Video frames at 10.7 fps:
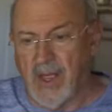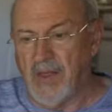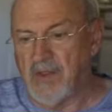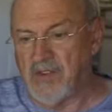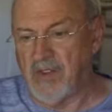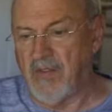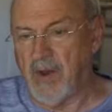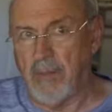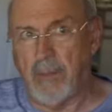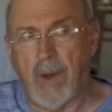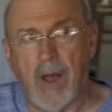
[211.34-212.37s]
This is a very
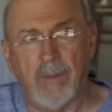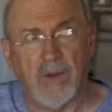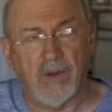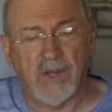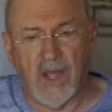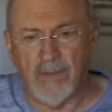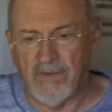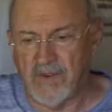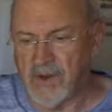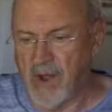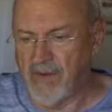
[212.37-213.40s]
popular type of
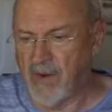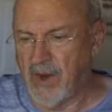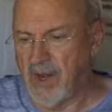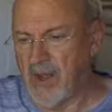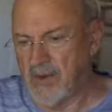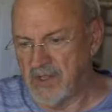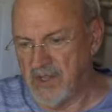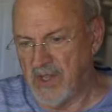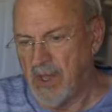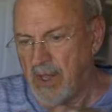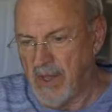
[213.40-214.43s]
photography right now, is
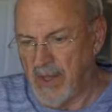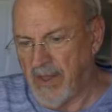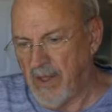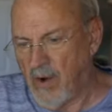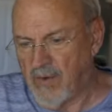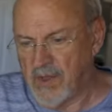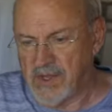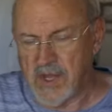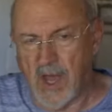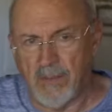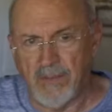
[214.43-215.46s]
the
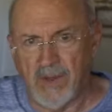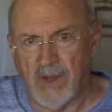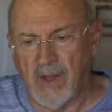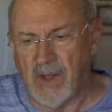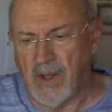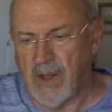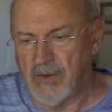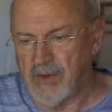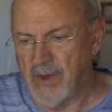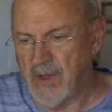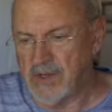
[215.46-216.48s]
over-the-top
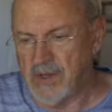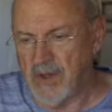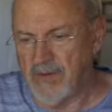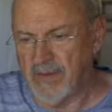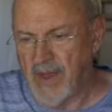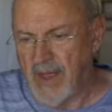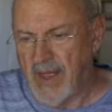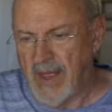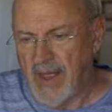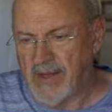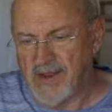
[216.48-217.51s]
shooting stuff.
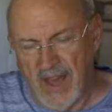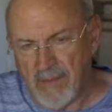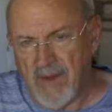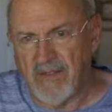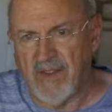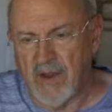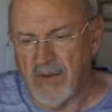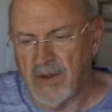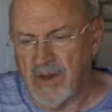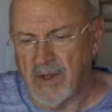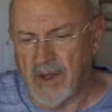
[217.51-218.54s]
It's not my favorite,
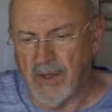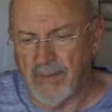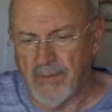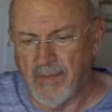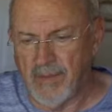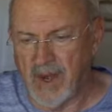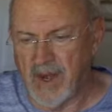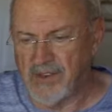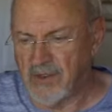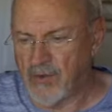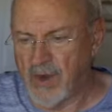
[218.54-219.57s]
but it
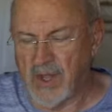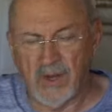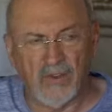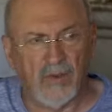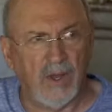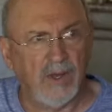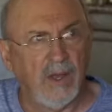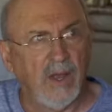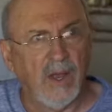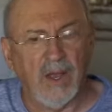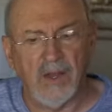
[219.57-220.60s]
is a trend, so
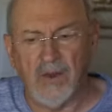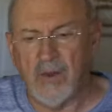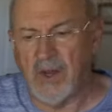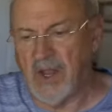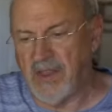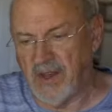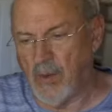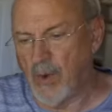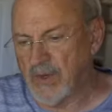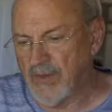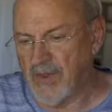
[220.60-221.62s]
I do it, and I think it
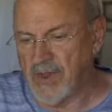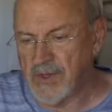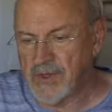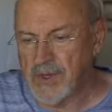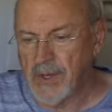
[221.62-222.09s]
works for this.